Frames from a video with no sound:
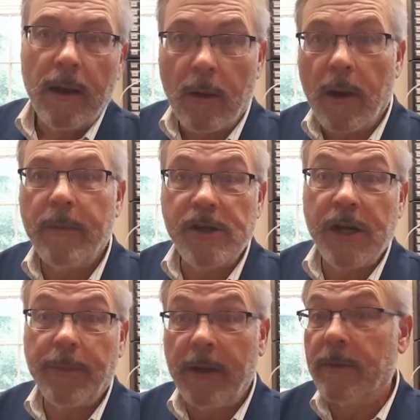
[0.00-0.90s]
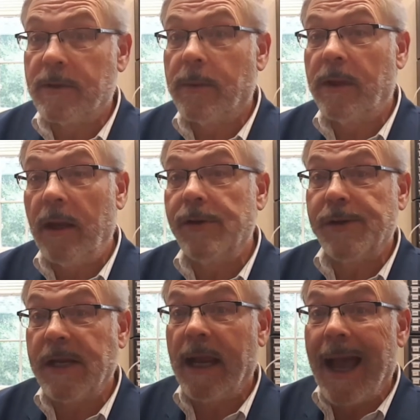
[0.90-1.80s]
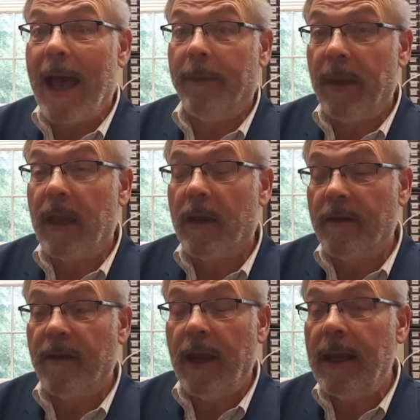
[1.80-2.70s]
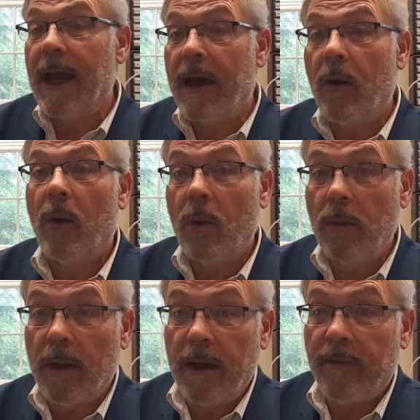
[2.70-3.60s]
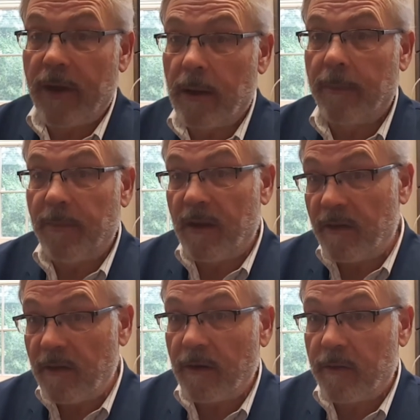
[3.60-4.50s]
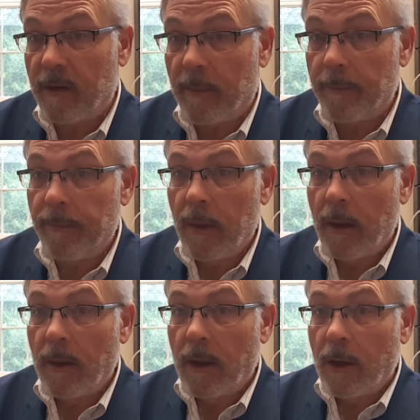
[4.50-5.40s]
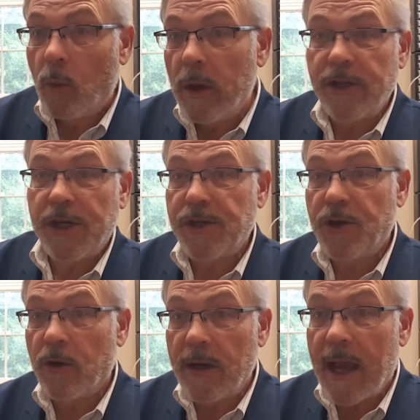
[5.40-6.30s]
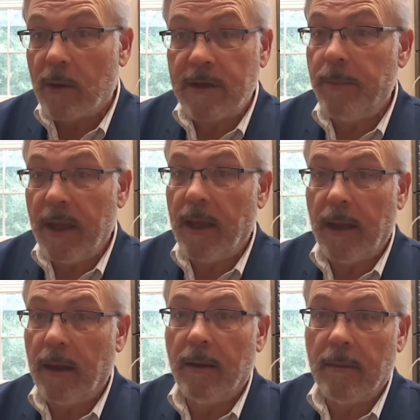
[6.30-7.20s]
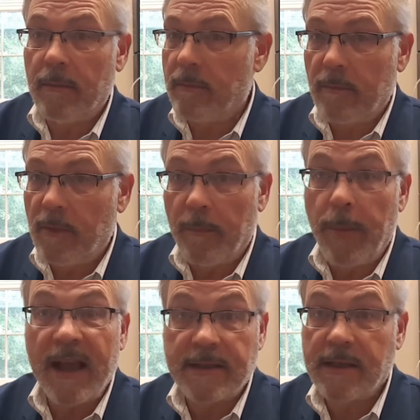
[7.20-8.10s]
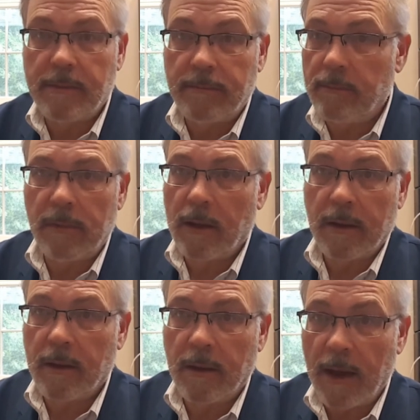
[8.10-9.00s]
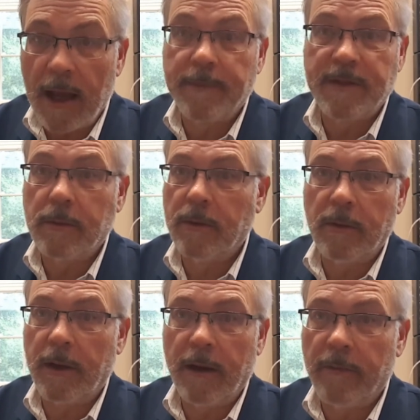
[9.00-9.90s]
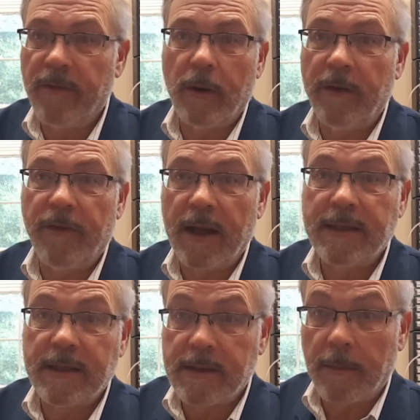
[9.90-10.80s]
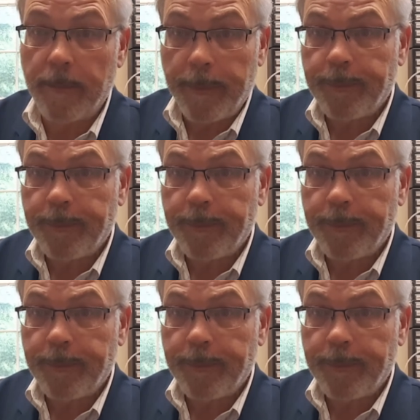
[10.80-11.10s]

Now, Robert Shipley was a really interesting guy because he not only developed this system, which has turned out to be the best, uh, absolutely a very fine system,